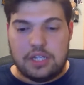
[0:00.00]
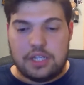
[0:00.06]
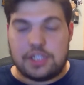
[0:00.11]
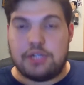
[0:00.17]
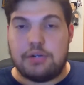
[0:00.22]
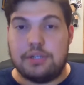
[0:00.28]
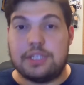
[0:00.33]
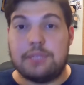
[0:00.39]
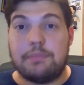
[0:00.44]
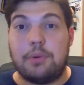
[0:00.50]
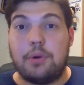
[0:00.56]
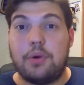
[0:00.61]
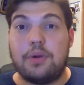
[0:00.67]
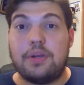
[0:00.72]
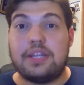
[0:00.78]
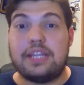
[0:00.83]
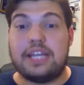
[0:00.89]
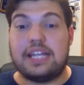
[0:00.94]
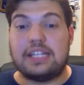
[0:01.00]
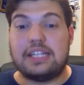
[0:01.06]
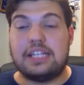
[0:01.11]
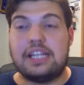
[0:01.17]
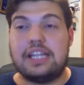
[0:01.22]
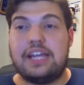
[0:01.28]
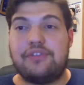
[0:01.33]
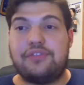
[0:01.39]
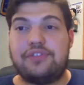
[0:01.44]
So it's important that the
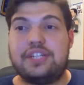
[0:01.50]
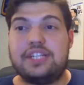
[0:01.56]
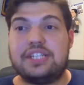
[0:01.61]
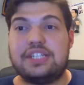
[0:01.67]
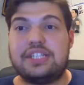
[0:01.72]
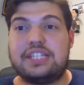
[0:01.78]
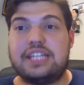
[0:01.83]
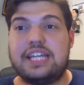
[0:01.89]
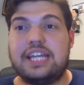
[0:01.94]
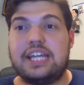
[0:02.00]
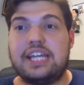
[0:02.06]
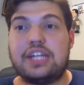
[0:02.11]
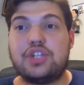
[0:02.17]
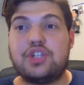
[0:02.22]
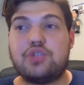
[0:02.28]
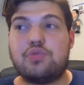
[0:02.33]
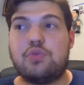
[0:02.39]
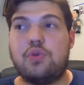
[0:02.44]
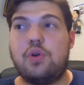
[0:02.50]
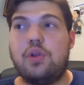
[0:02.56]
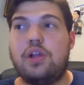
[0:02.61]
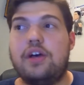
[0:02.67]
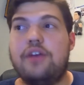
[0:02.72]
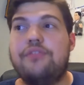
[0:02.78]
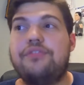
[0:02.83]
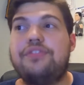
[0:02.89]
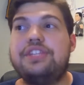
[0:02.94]
left does take control
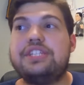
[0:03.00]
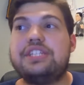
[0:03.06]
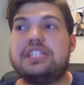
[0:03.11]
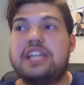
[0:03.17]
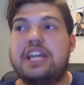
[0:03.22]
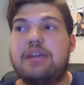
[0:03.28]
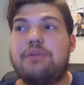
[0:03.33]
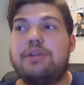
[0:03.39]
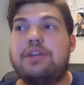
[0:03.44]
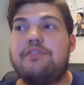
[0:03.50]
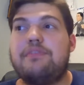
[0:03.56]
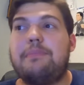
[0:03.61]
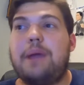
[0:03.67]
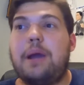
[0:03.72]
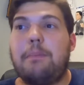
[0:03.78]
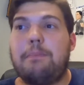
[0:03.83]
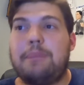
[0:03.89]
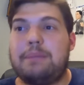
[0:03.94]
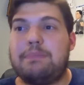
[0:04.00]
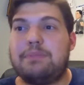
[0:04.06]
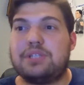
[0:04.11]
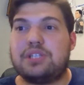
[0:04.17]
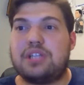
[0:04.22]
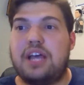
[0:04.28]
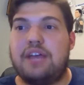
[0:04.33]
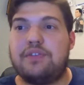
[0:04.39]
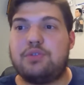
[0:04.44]
of this narrative about
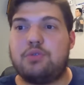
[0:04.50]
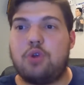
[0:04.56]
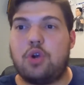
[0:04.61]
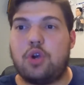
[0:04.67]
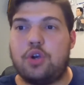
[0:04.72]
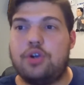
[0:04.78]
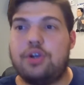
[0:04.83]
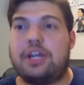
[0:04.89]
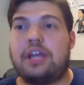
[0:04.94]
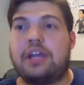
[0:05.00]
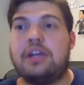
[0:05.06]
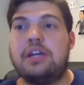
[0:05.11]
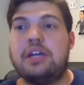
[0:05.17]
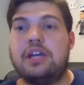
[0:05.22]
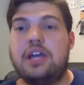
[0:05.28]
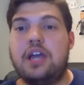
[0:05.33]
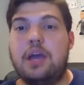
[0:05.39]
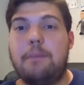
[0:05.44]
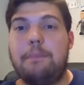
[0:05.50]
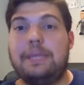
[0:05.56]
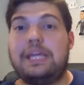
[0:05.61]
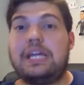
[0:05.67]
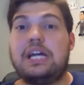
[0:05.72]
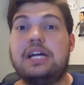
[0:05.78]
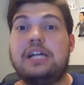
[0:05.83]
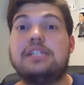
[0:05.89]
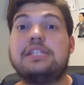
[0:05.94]
people's lives who are hurting.
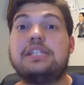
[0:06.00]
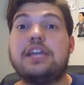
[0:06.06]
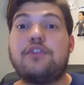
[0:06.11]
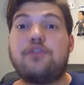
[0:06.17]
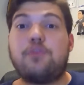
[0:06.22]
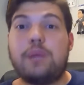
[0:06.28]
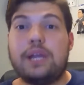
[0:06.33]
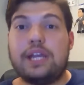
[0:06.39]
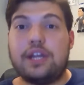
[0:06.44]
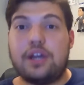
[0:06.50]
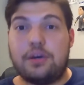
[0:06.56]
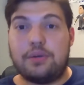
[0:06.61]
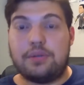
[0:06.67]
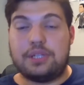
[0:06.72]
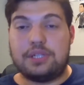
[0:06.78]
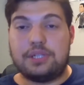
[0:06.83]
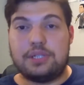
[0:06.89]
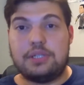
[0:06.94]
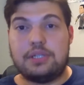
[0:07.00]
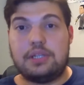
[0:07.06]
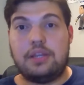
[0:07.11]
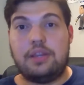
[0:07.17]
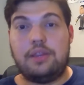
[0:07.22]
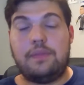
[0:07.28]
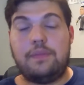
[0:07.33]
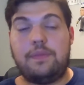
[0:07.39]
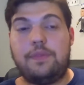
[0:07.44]
Because if we don't,
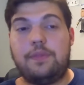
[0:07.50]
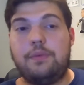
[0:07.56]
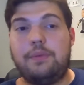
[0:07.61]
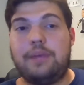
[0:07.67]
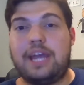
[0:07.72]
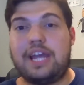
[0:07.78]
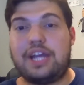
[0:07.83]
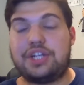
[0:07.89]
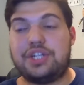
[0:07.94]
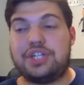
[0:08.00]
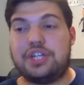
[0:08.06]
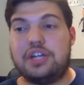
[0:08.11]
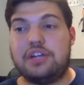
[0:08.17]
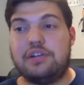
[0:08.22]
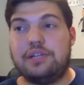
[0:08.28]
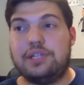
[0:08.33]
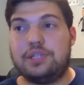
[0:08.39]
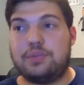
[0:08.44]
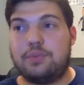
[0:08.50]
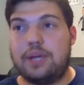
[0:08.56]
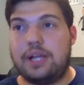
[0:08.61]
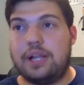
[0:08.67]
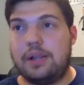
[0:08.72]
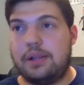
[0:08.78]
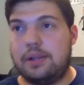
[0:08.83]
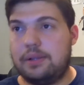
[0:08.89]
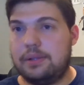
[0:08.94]
the reactionaries
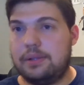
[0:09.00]
will.